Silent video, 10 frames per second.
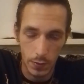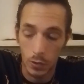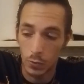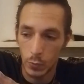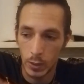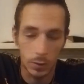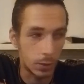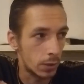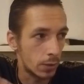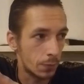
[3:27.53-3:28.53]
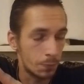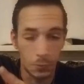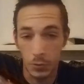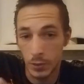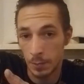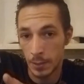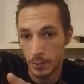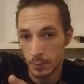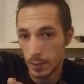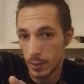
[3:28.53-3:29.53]
So we are gonna put them
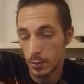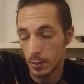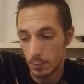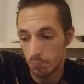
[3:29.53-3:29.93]
in there,